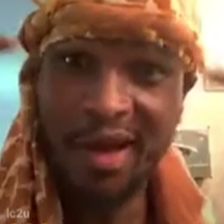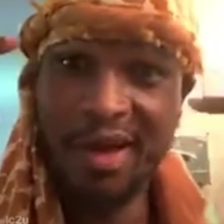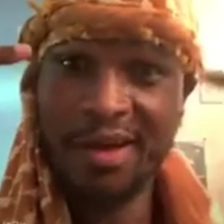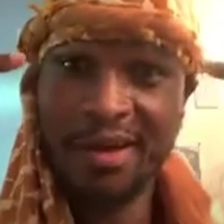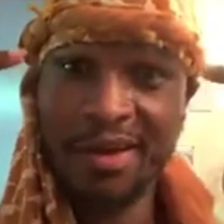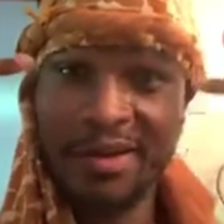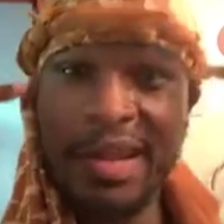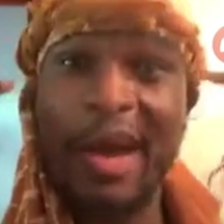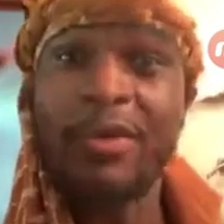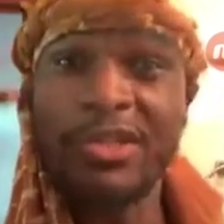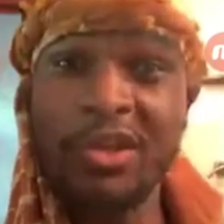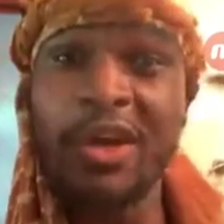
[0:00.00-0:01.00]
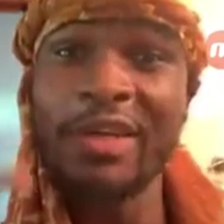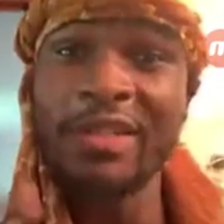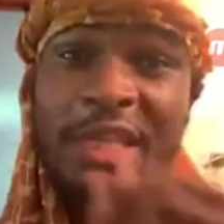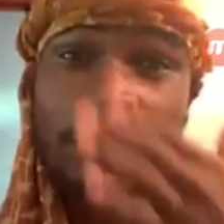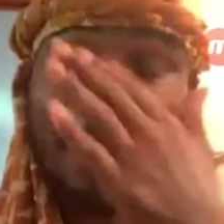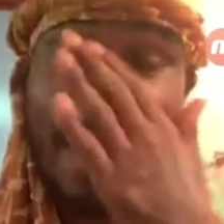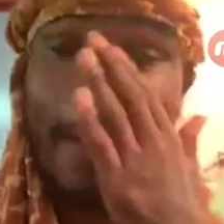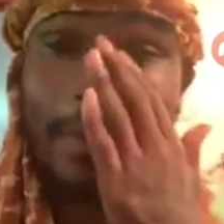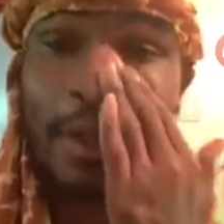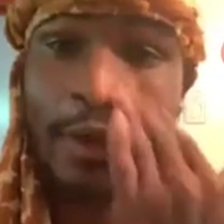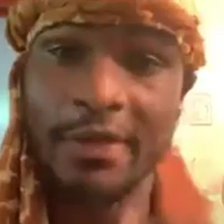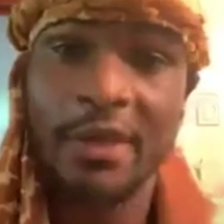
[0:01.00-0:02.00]
Huh? Now we starting to see what
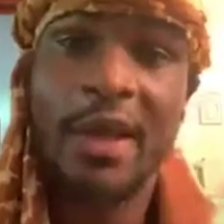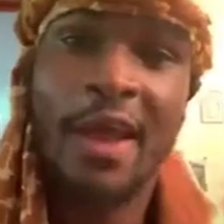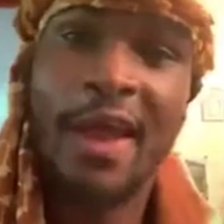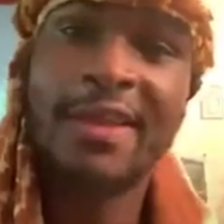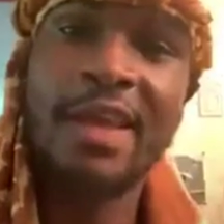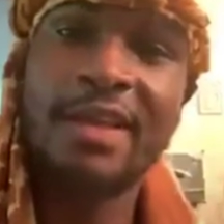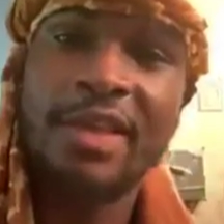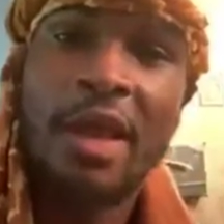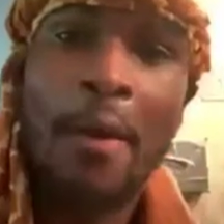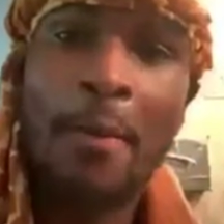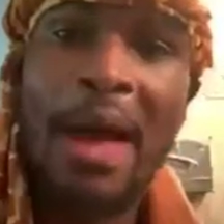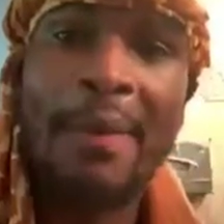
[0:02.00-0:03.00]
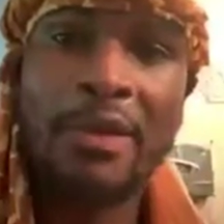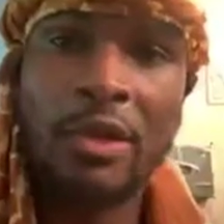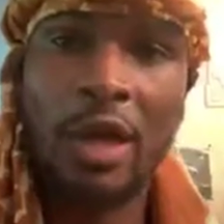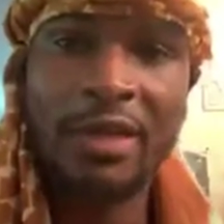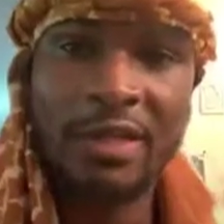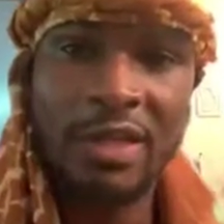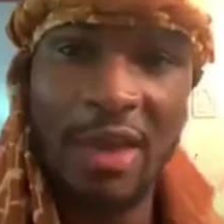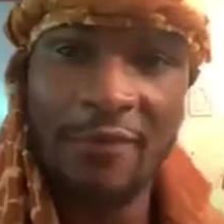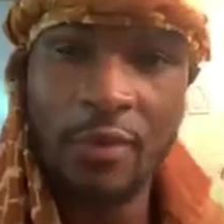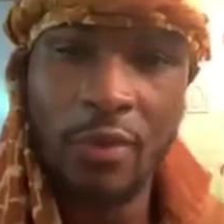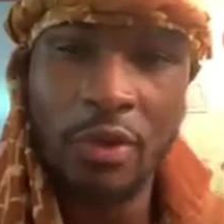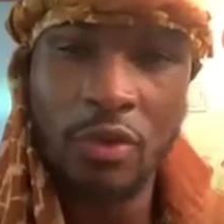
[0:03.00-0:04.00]
Babylon is. And yes, Babylon is
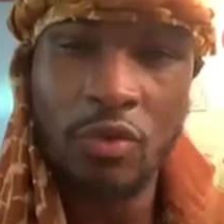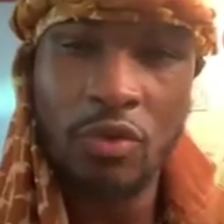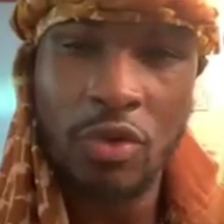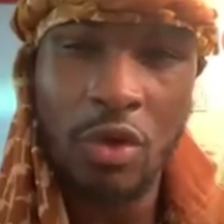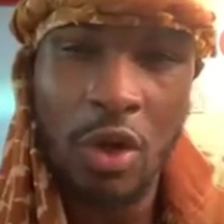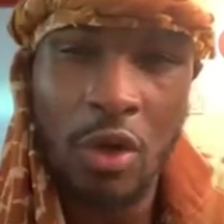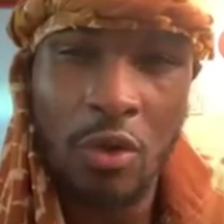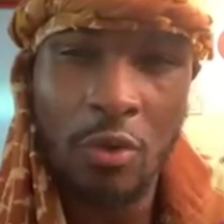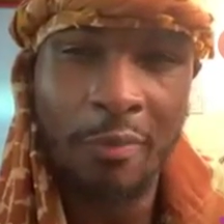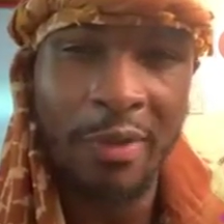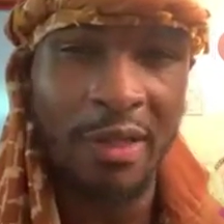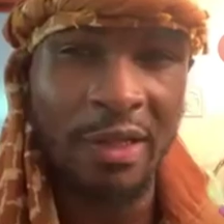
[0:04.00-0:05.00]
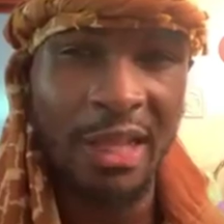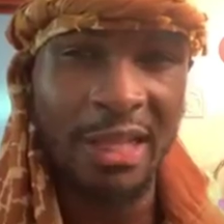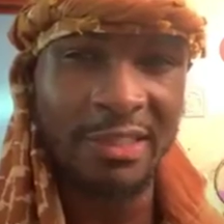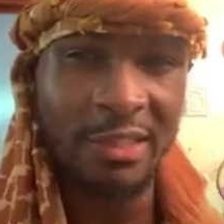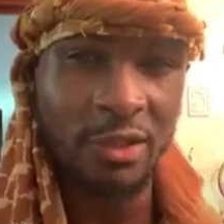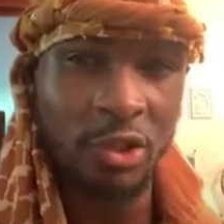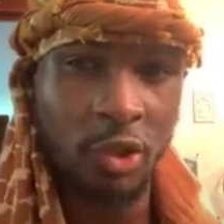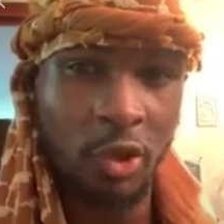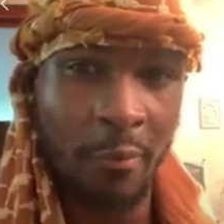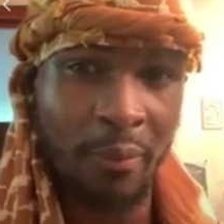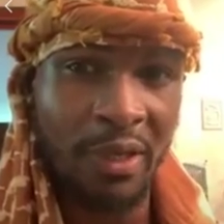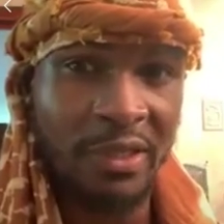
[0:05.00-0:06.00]
everywhere you go, but less in
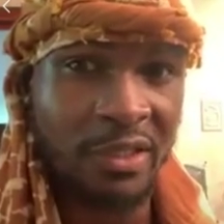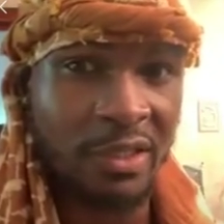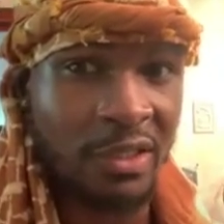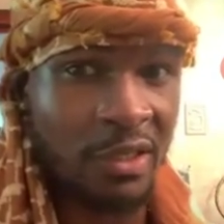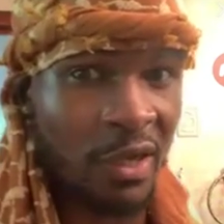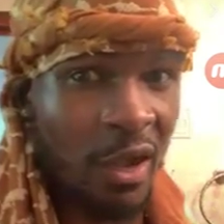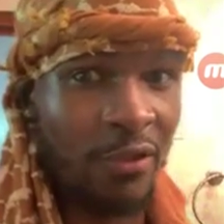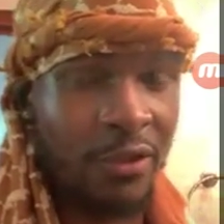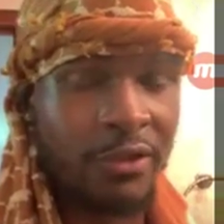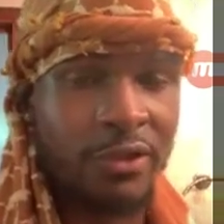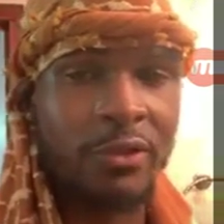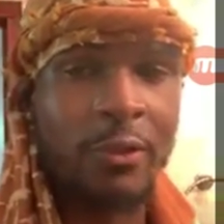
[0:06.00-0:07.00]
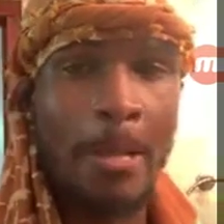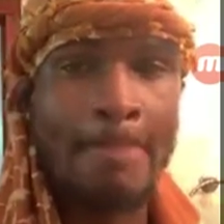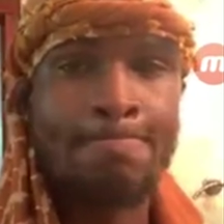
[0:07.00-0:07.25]
certain places than others.